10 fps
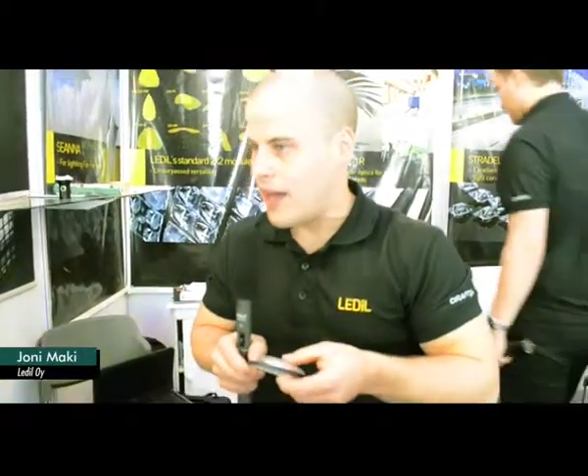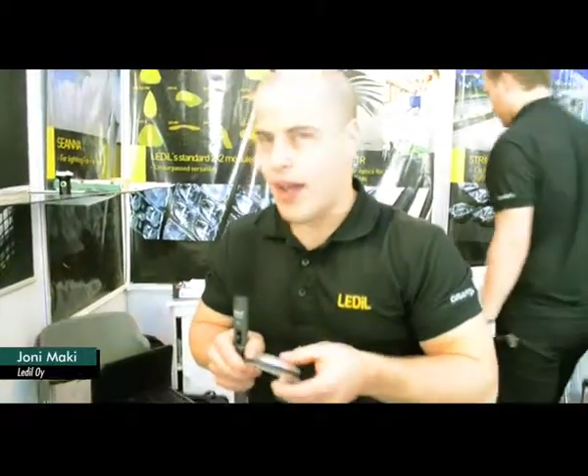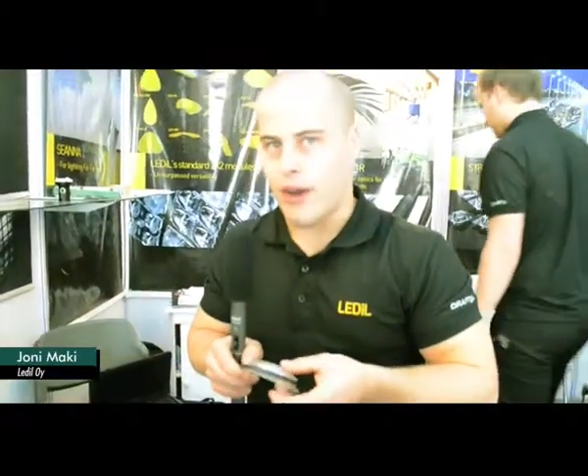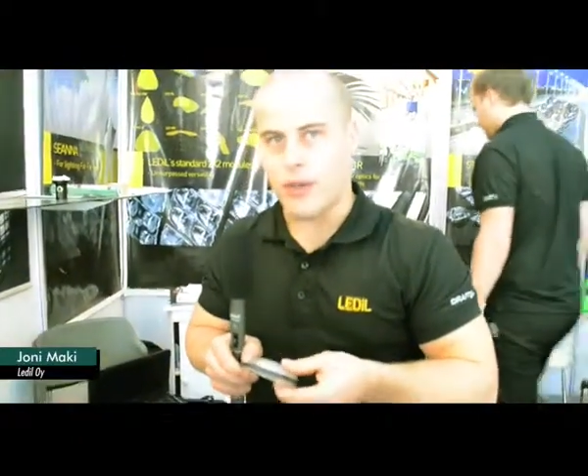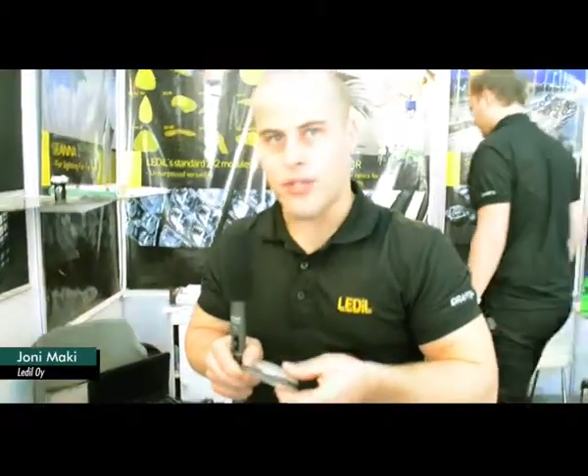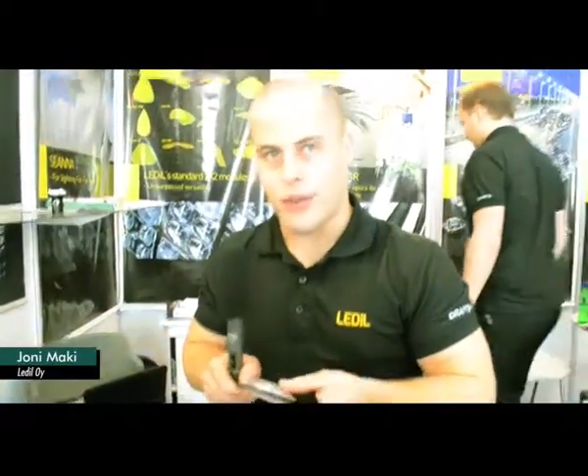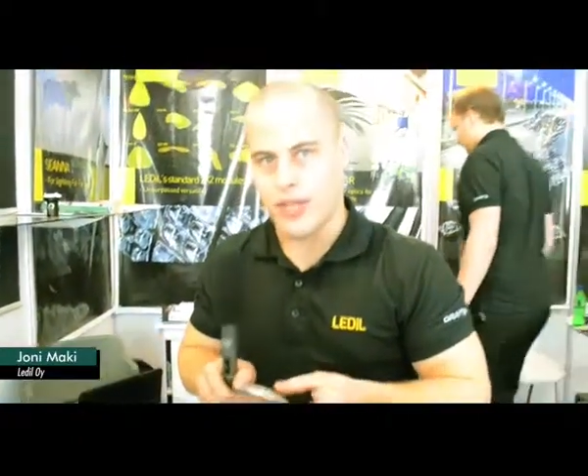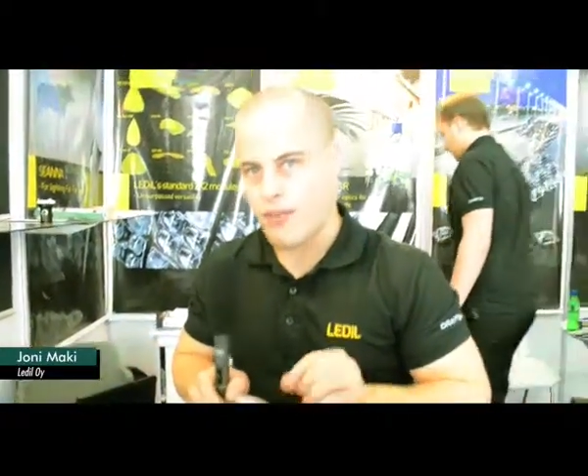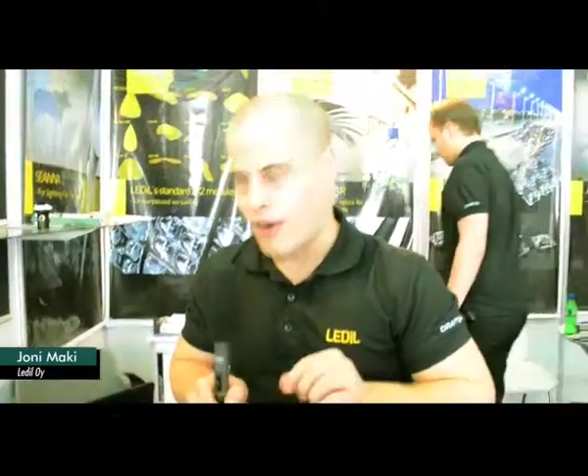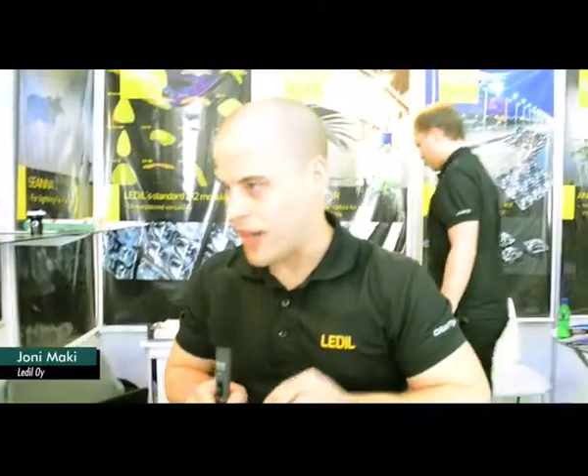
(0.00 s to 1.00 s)
and also
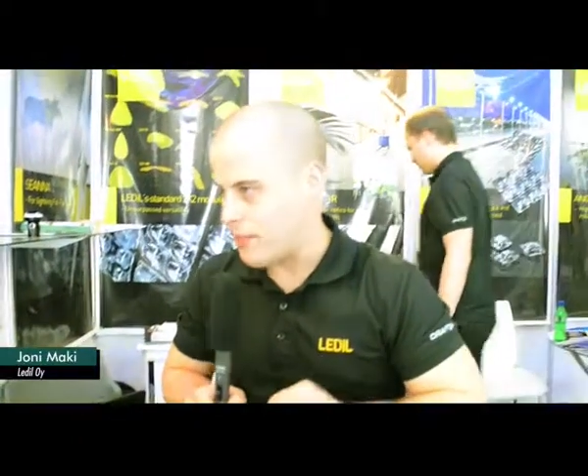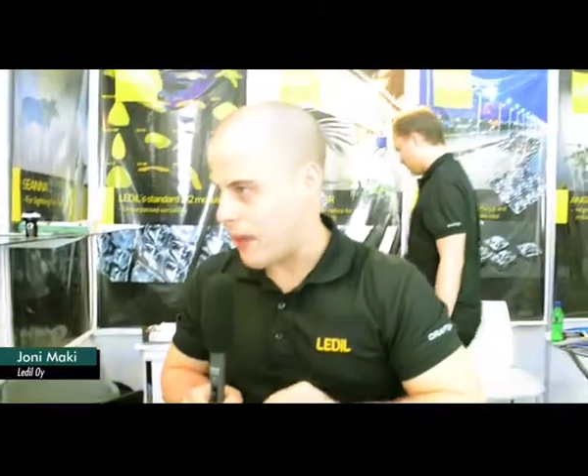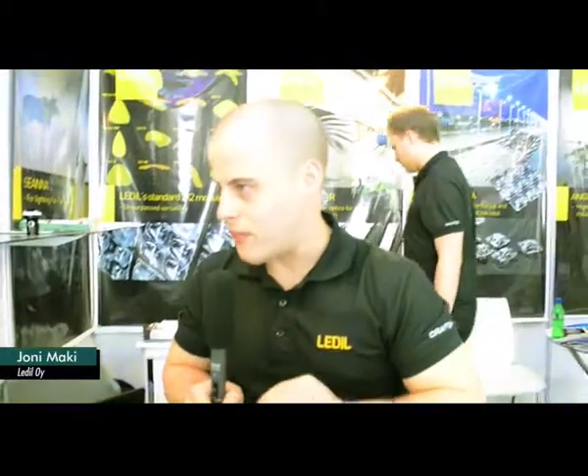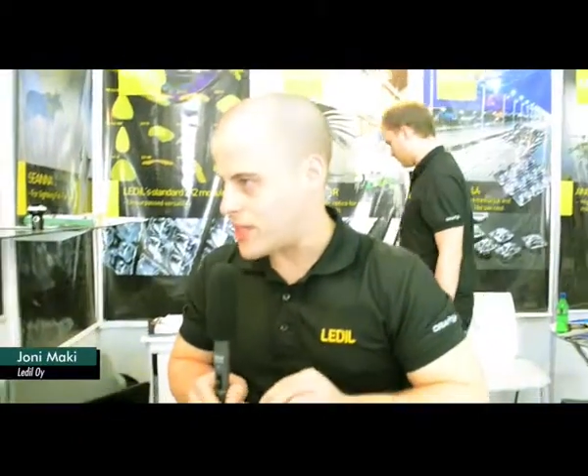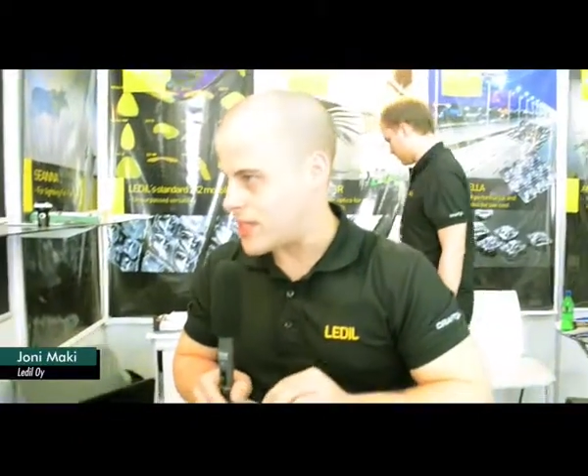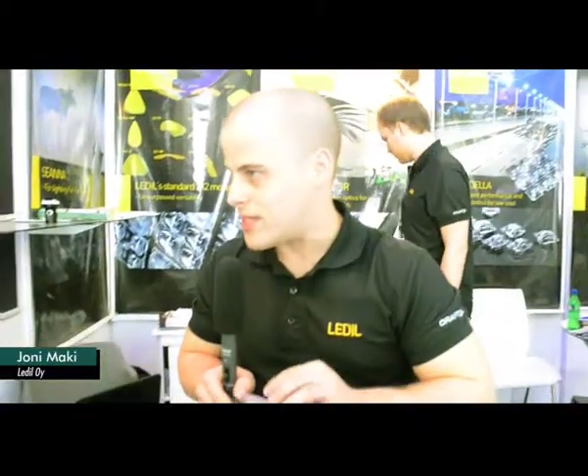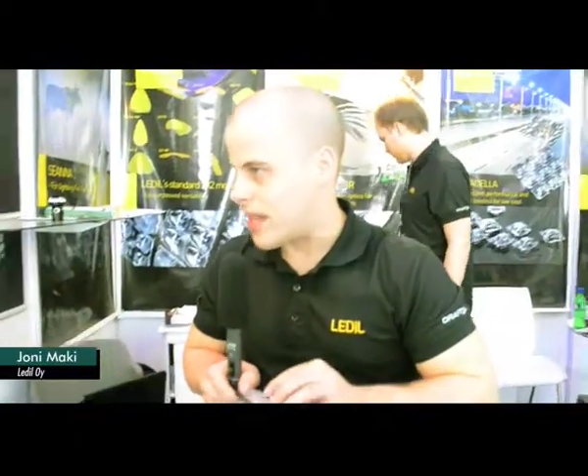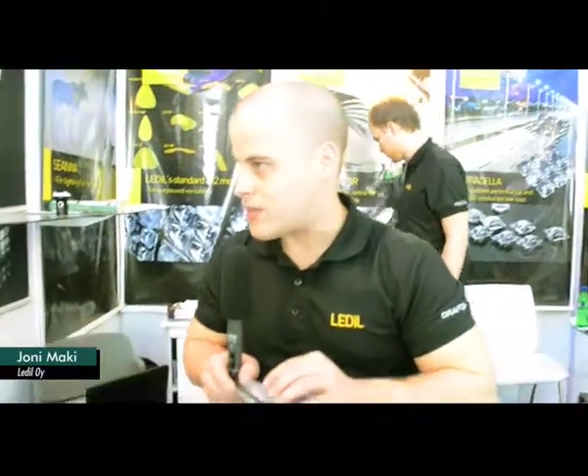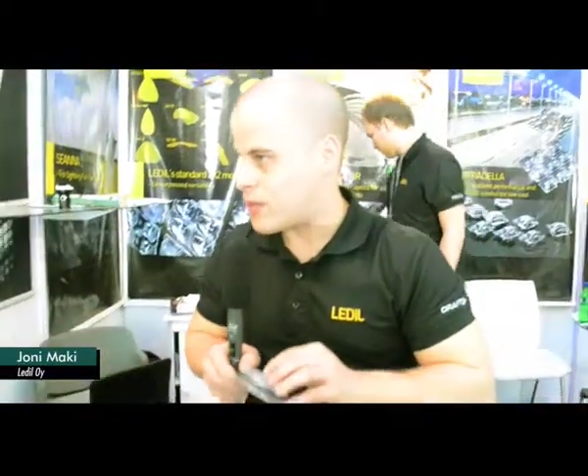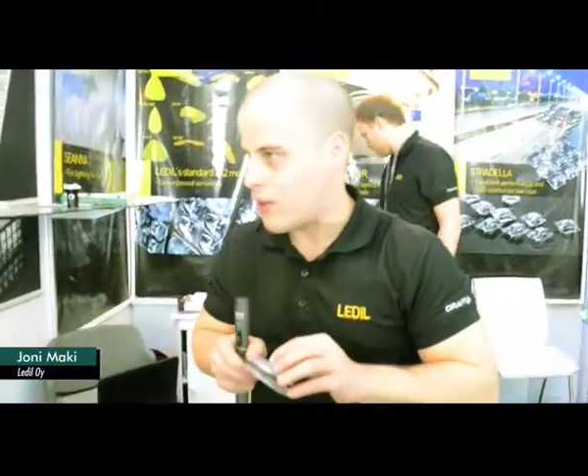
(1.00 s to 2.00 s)
it's very impact
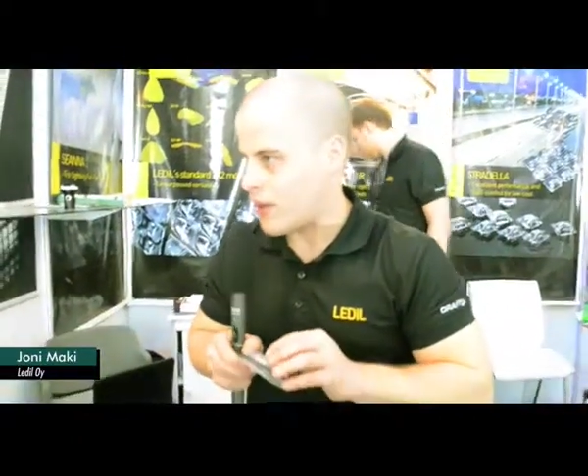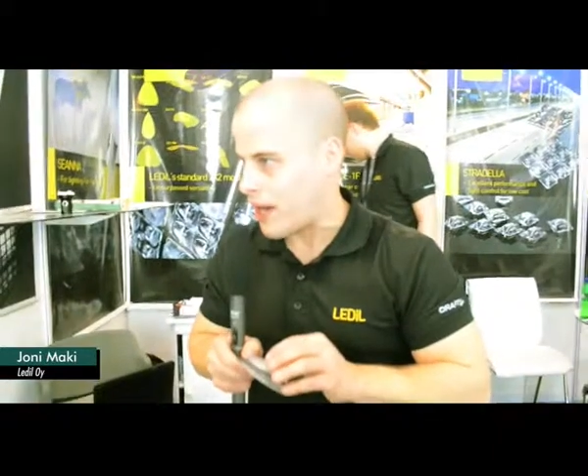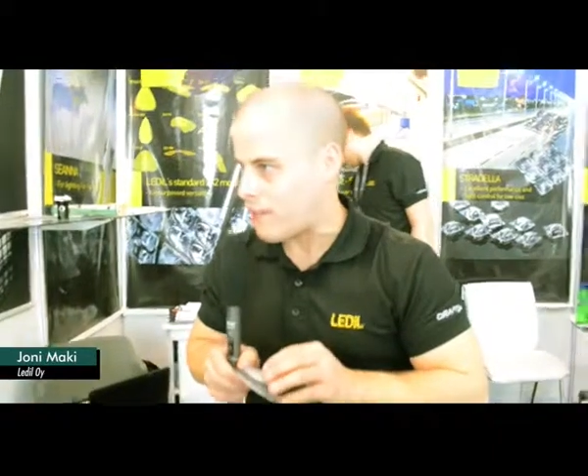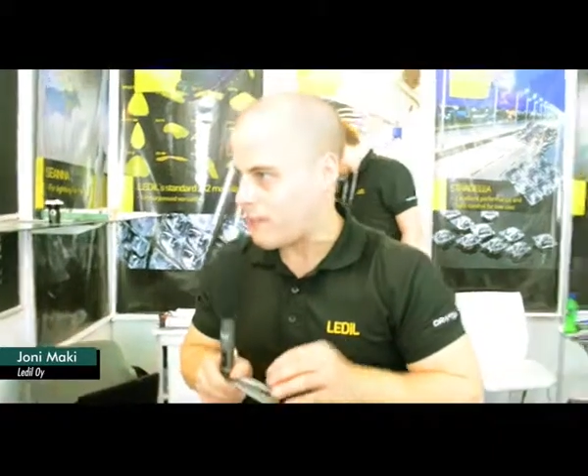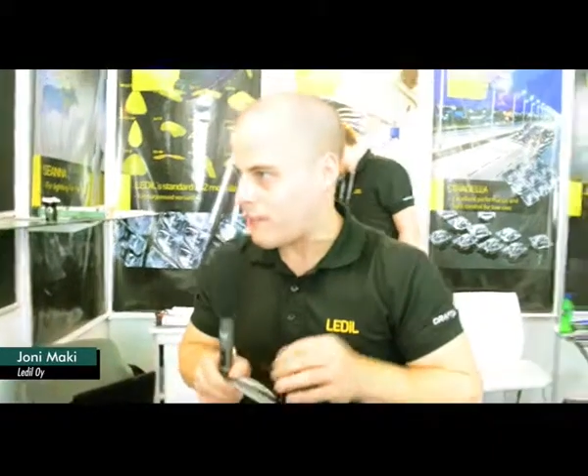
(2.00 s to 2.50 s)
resistant so you can